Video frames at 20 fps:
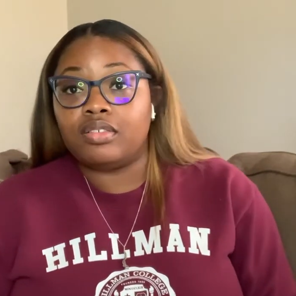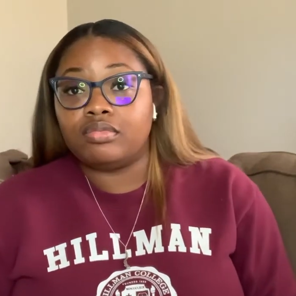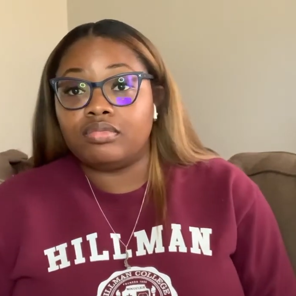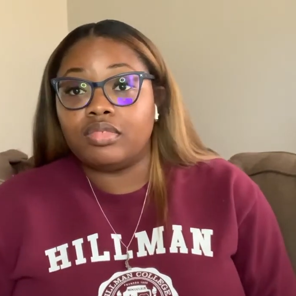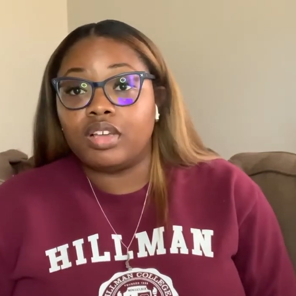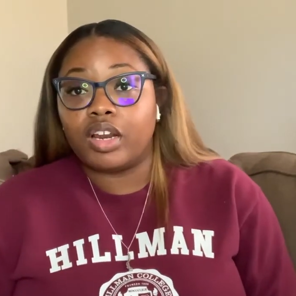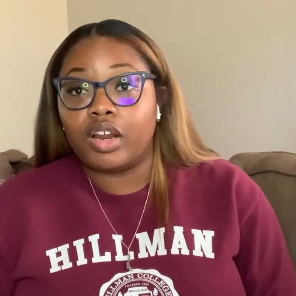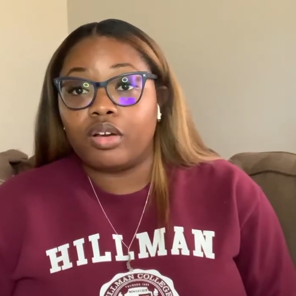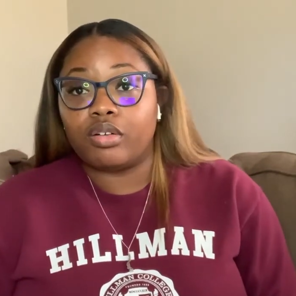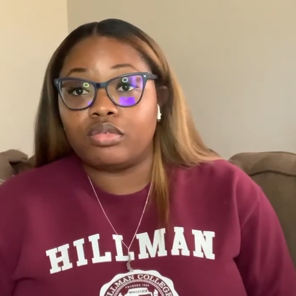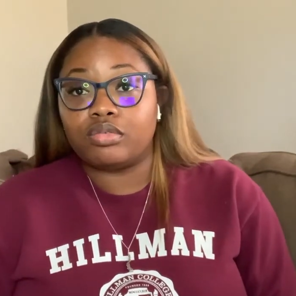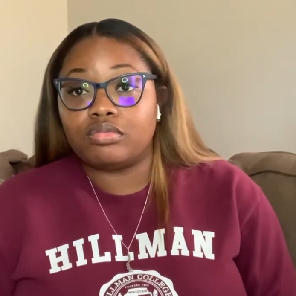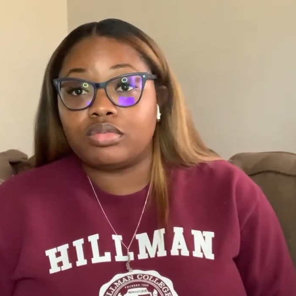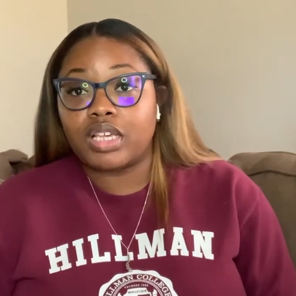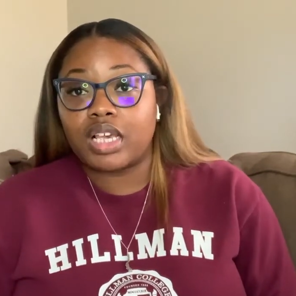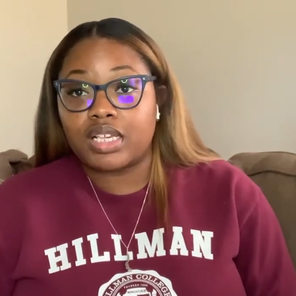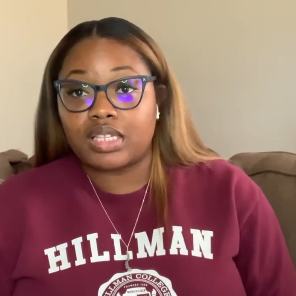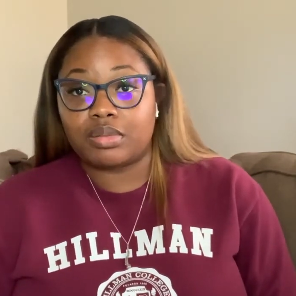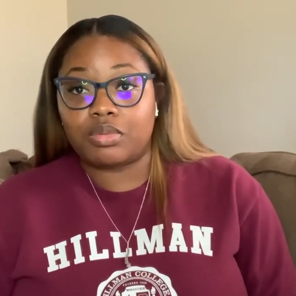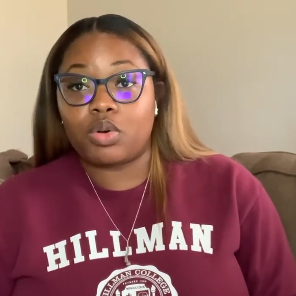you know,
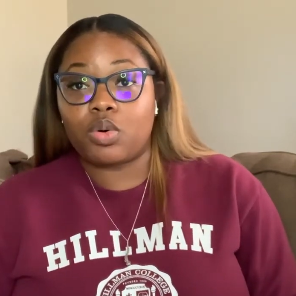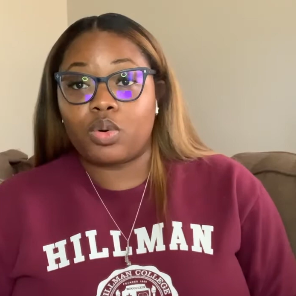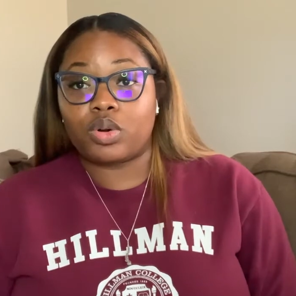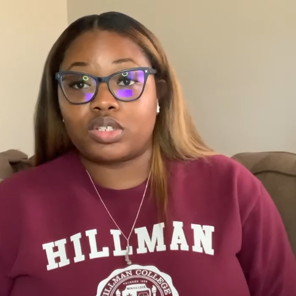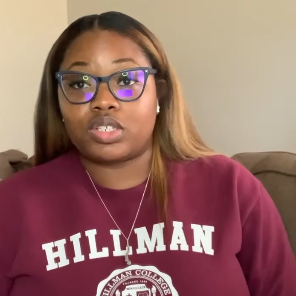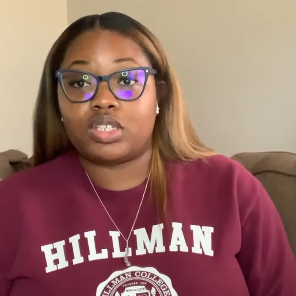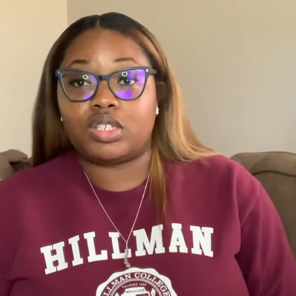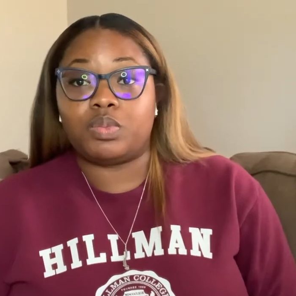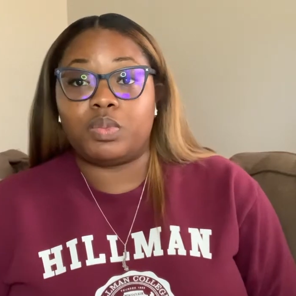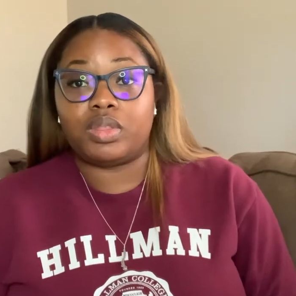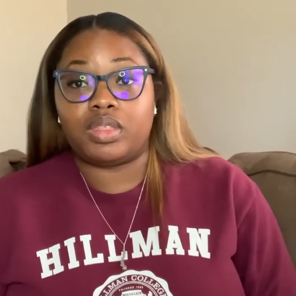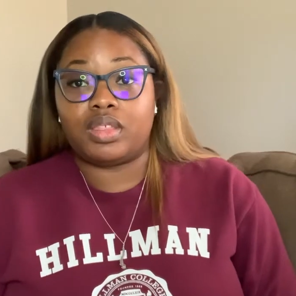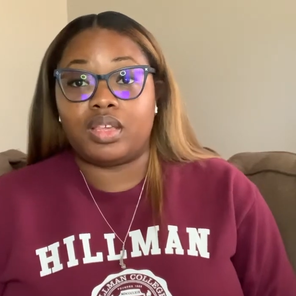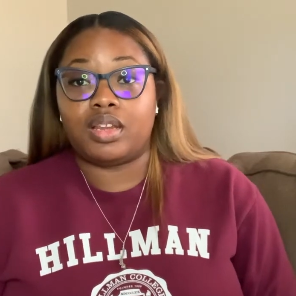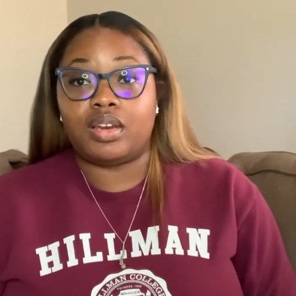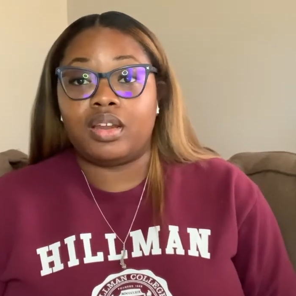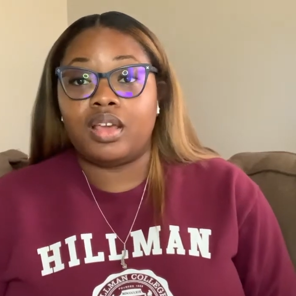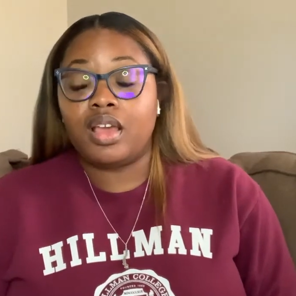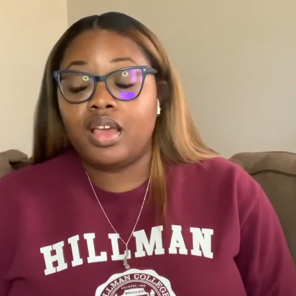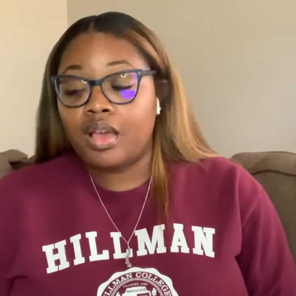take some courses
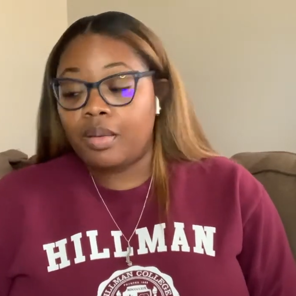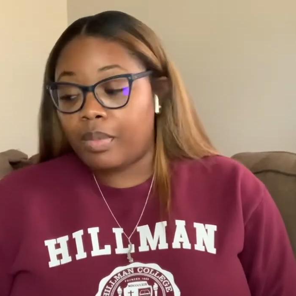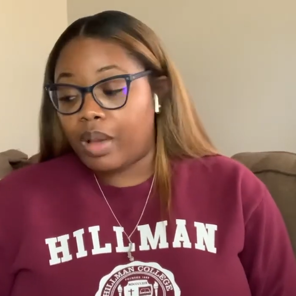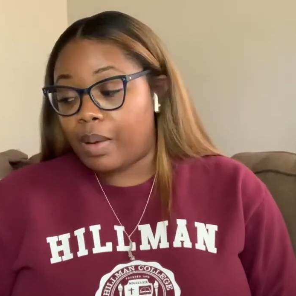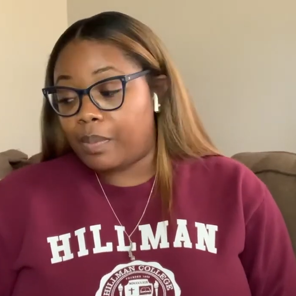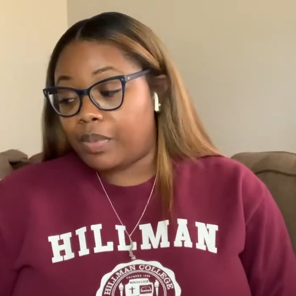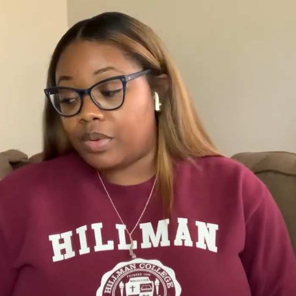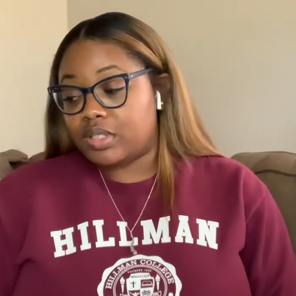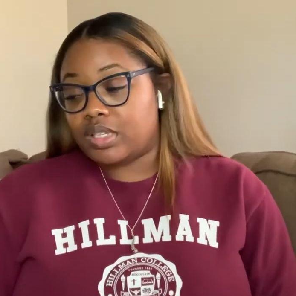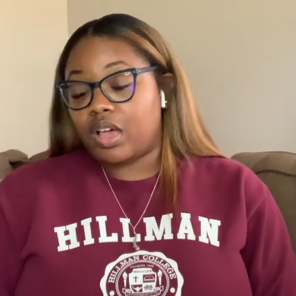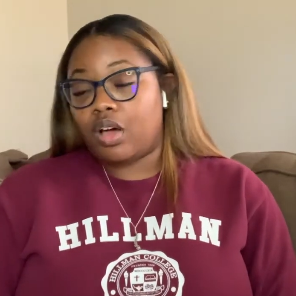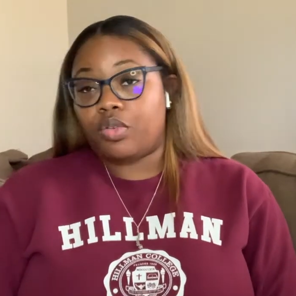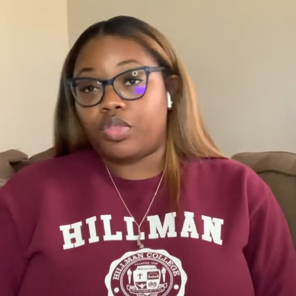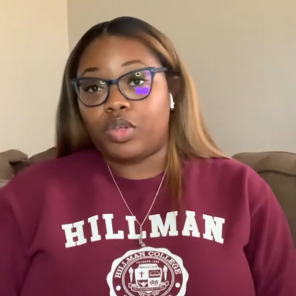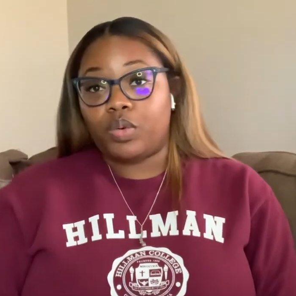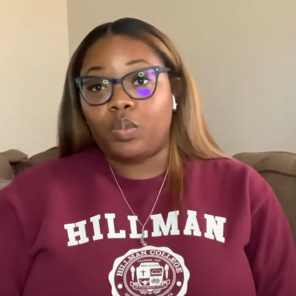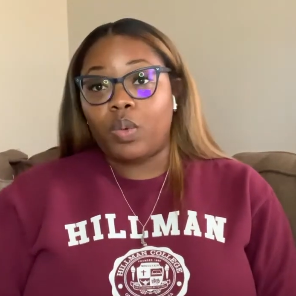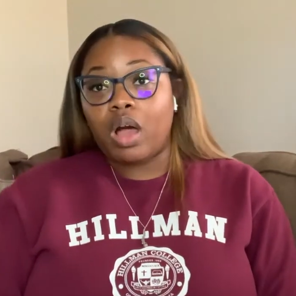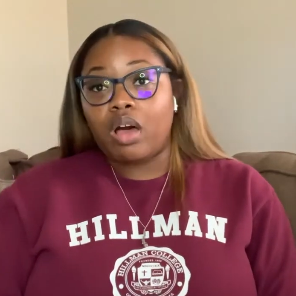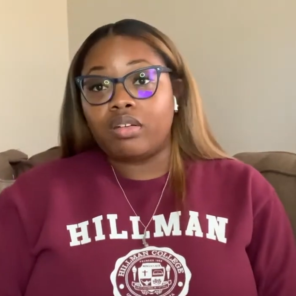within Piper's Health
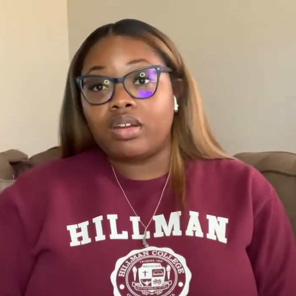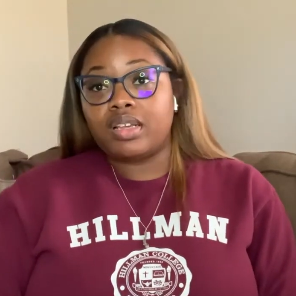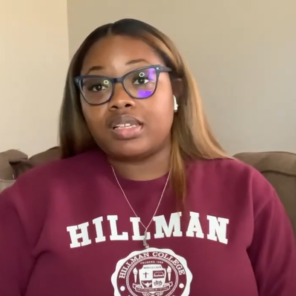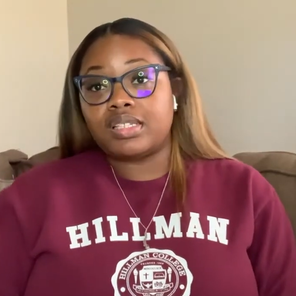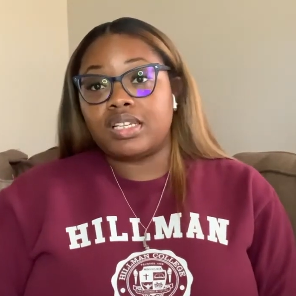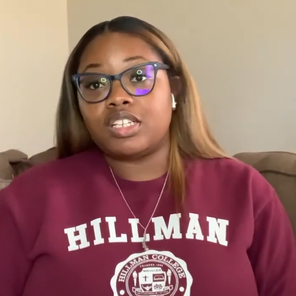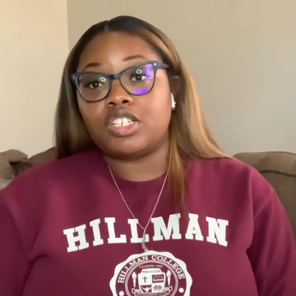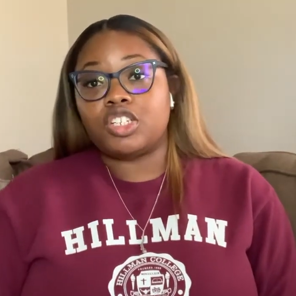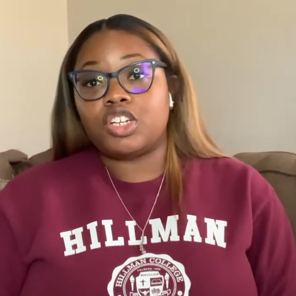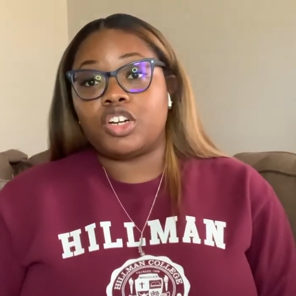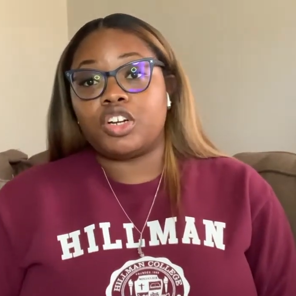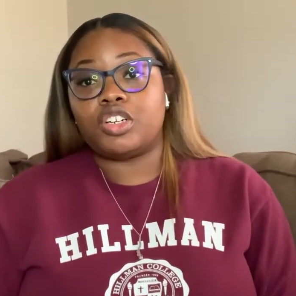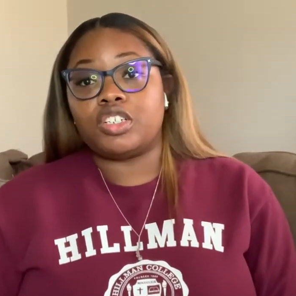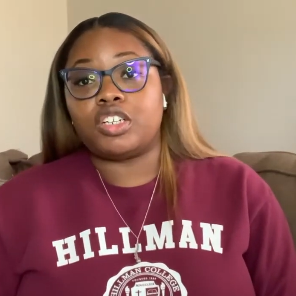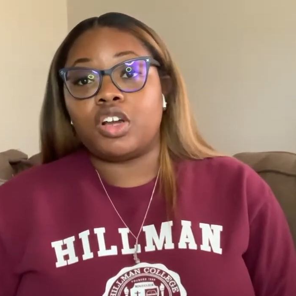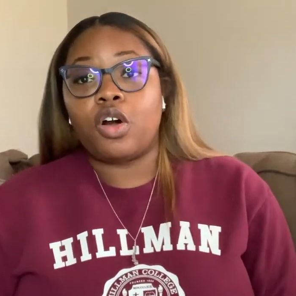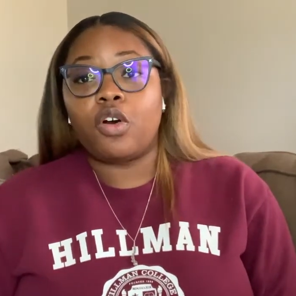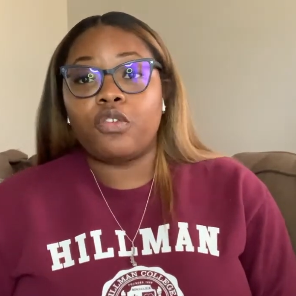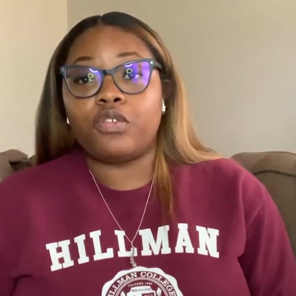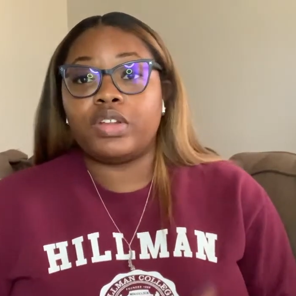and Wellness Center to
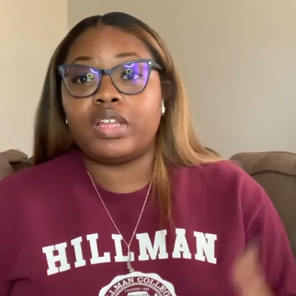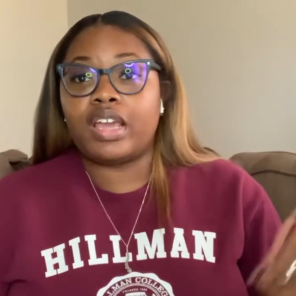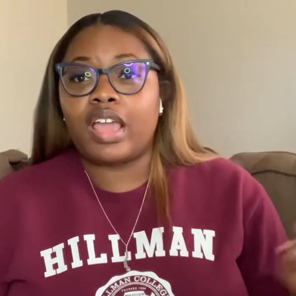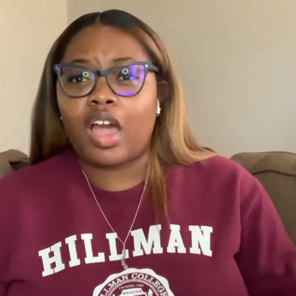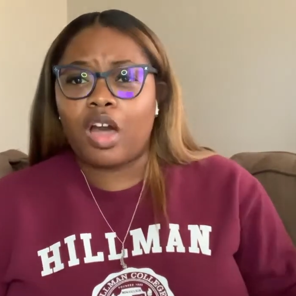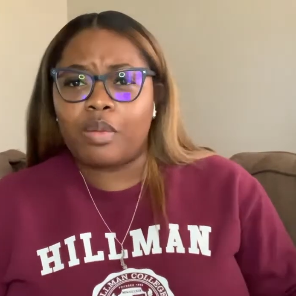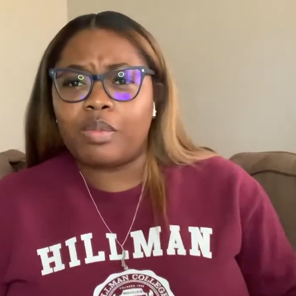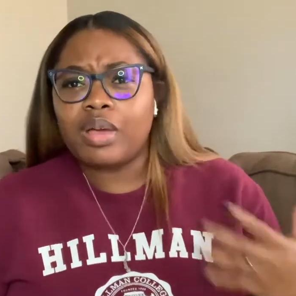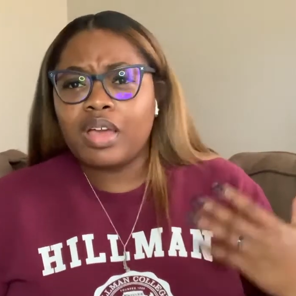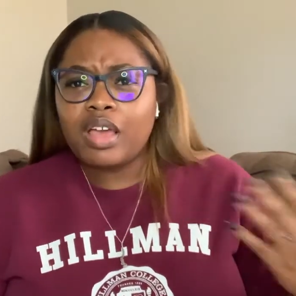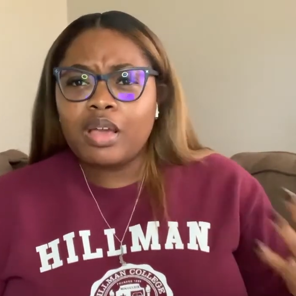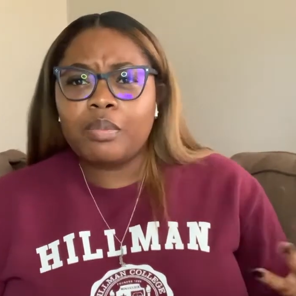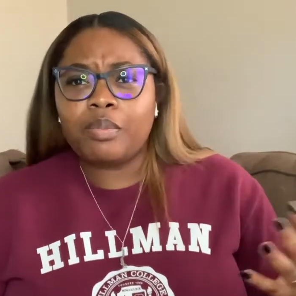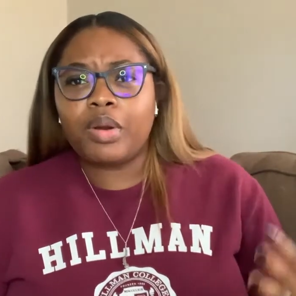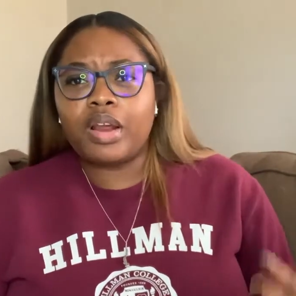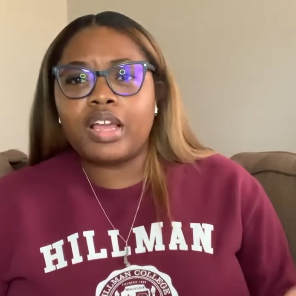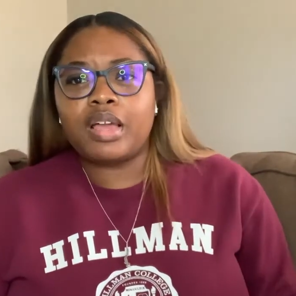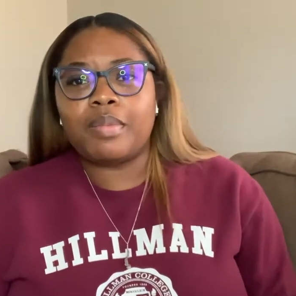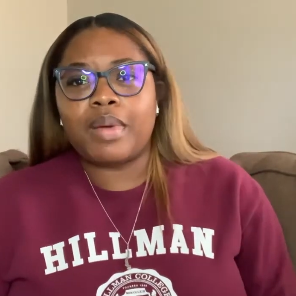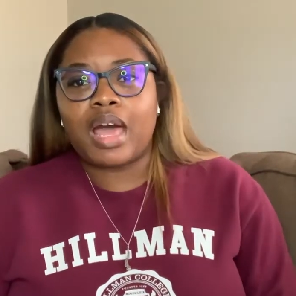hopefully help
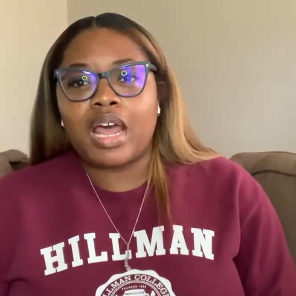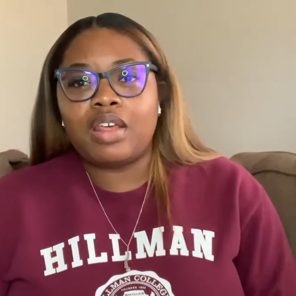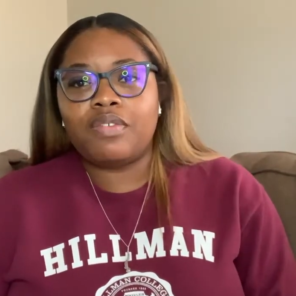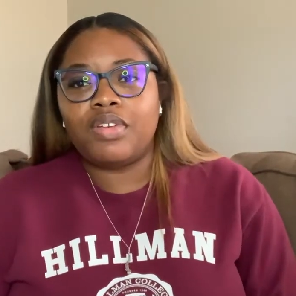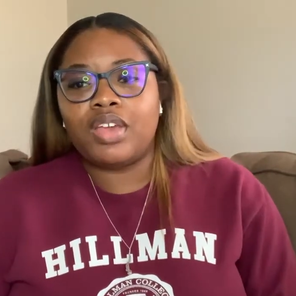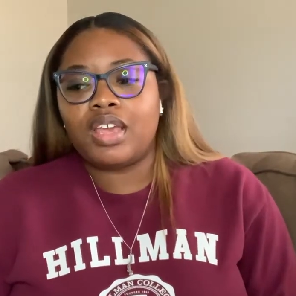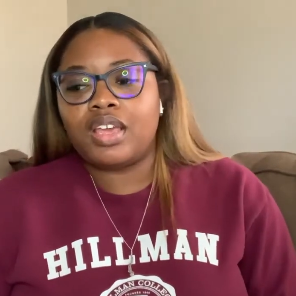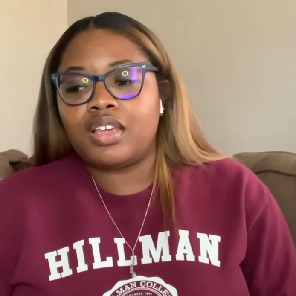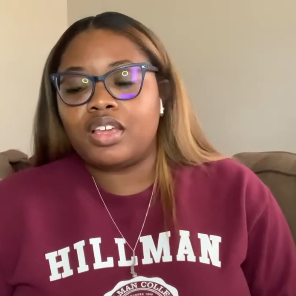bring him out of it.